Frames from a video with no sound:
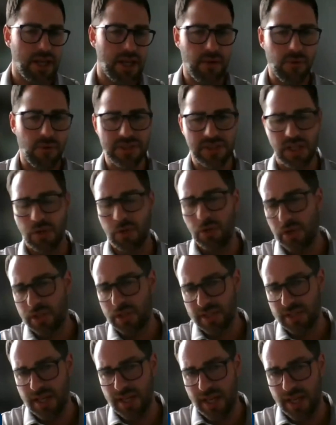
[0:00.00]
and what it
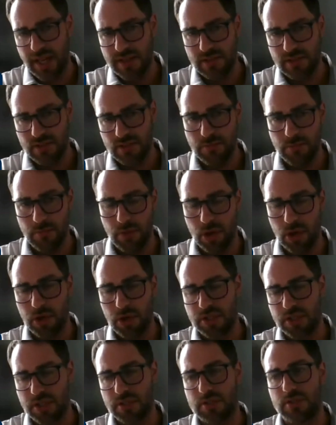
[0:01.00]
looks like as you
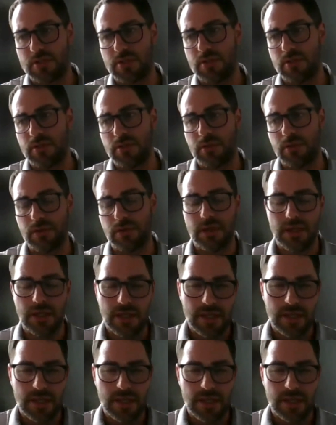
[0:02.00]
merge into